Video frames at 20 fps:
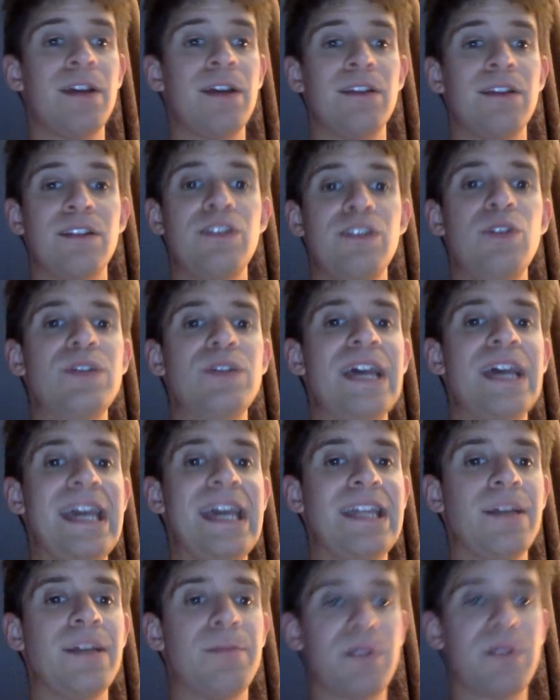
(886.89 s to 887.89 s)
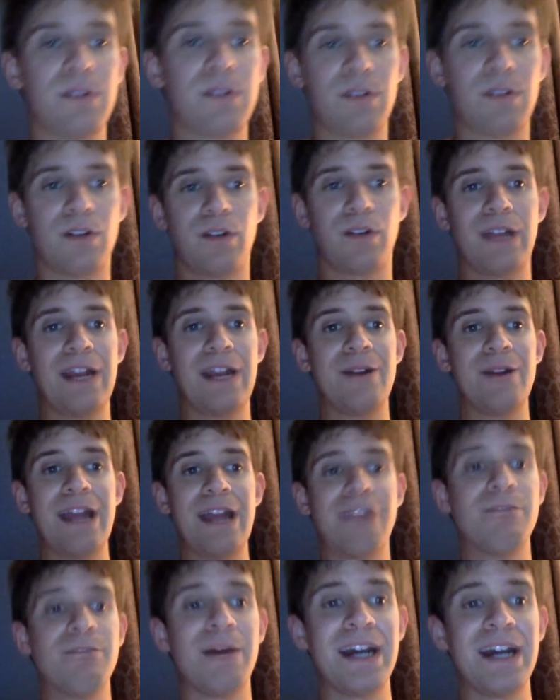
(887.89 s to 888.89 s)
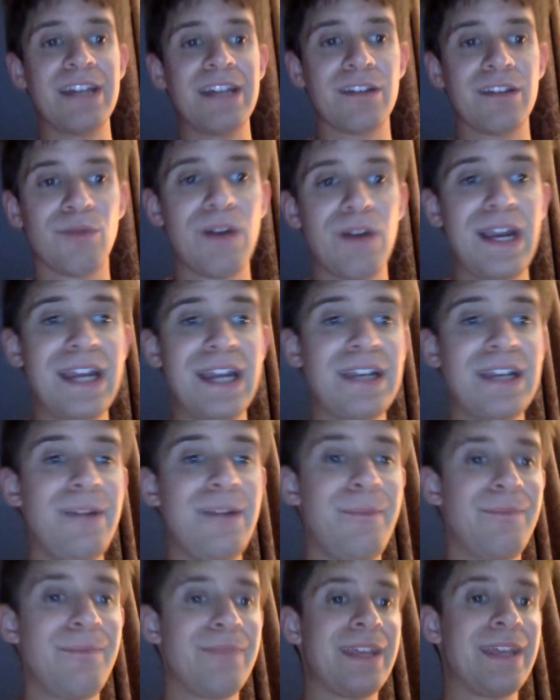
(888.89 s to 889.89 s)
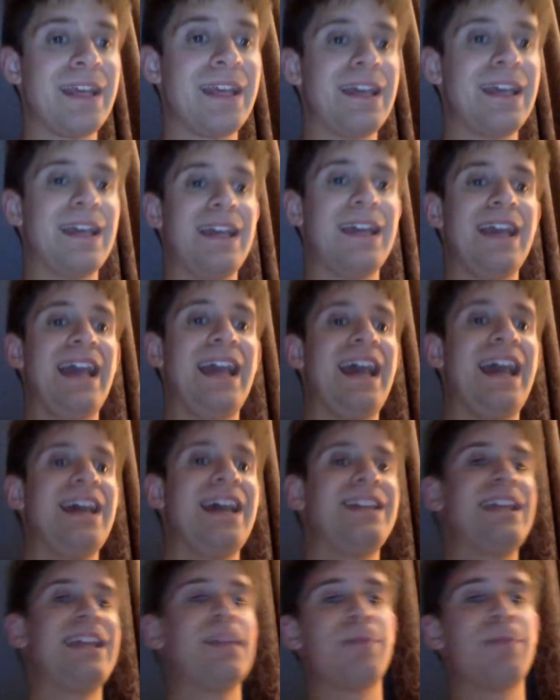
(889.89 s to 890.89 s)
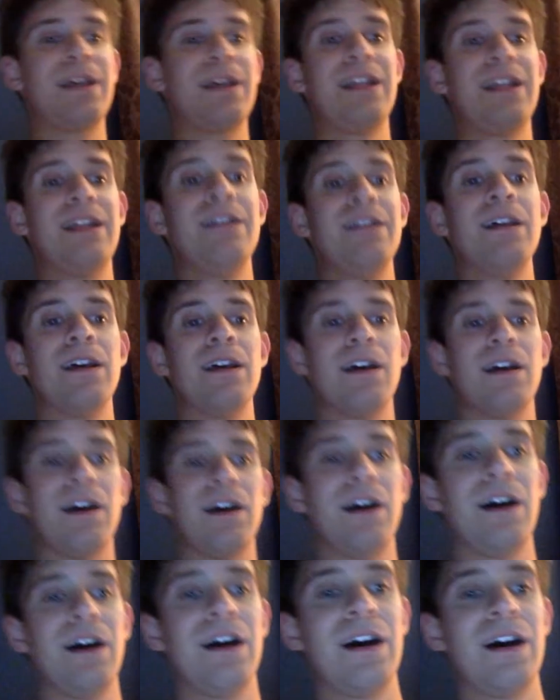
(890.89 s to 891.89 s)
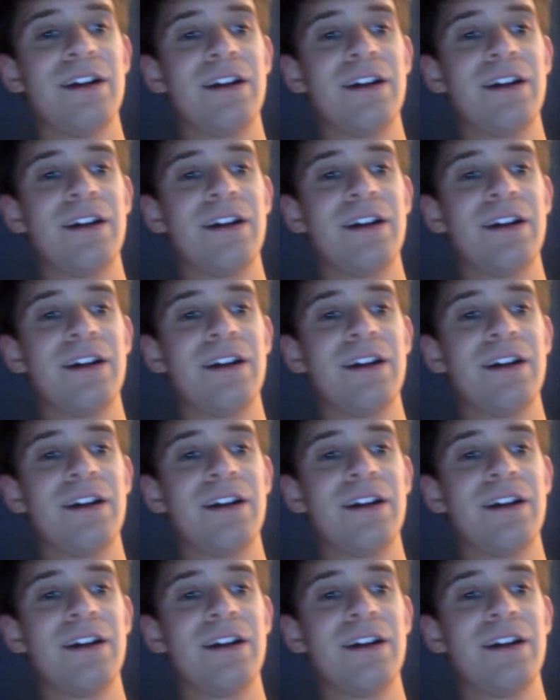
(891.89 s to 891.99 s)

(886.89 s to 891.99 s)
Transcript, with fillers: The New Day end up clearing everybody in the ring, and they end up hitting uh,